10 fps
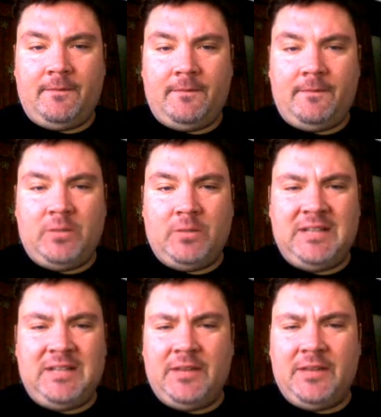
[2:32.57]
Once
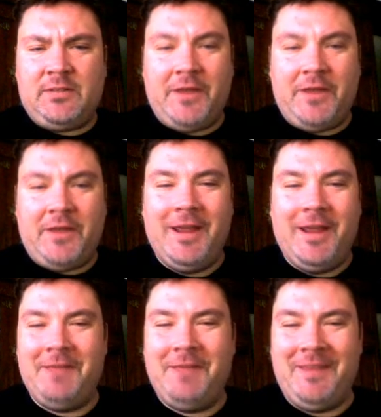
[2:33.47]
again, this is a
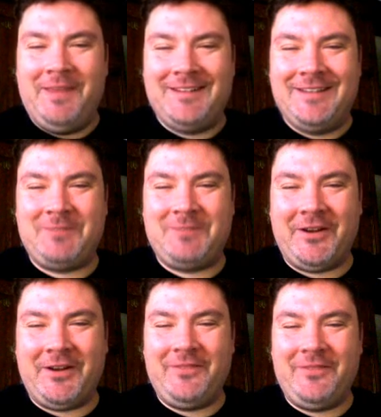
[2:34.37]
very
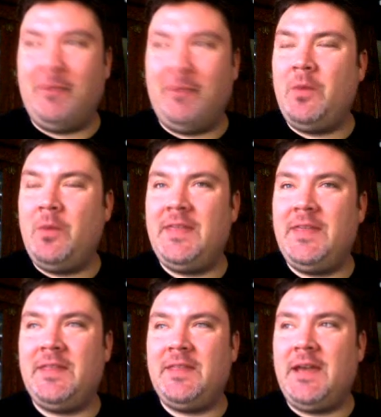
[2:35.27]
mean-spirited film. The one
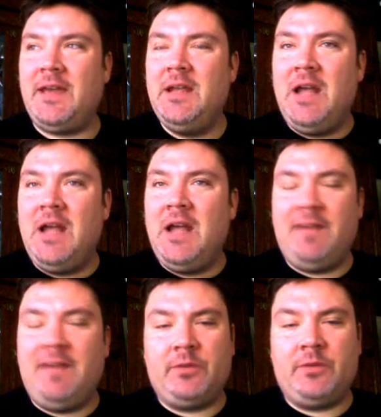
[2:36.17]
thing that I
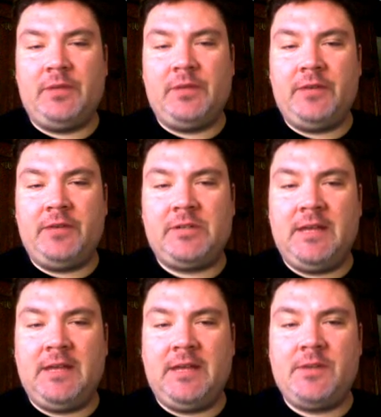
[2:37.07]
found was really
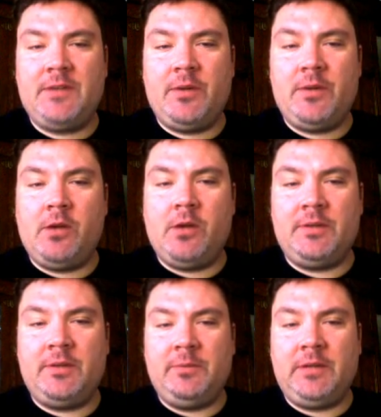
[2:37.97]
interesting is there were no
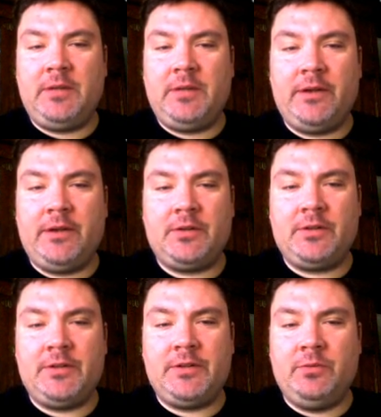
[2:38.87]
redeemable characters in
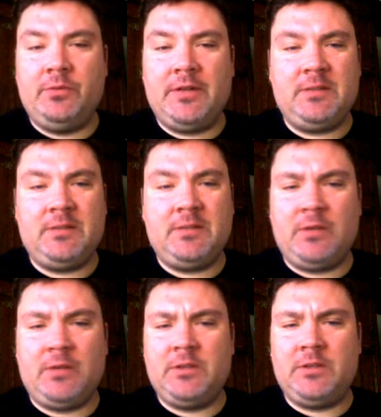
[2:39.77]
this movie, it seems like,
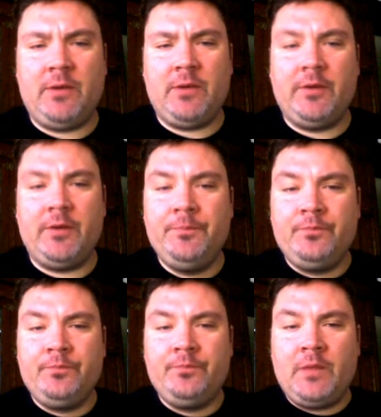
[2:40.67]
whatsoever.
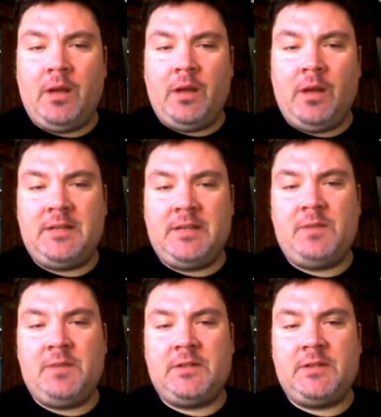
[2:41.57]
It takes
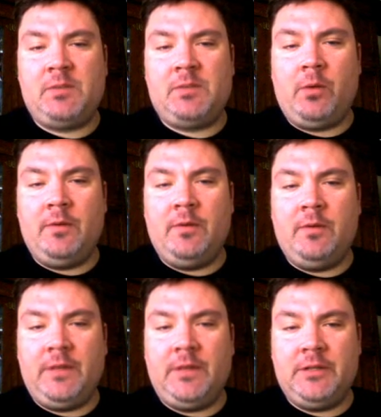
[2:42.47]
place in a small remote
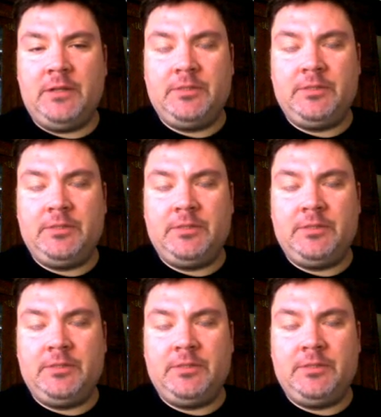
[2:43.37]
village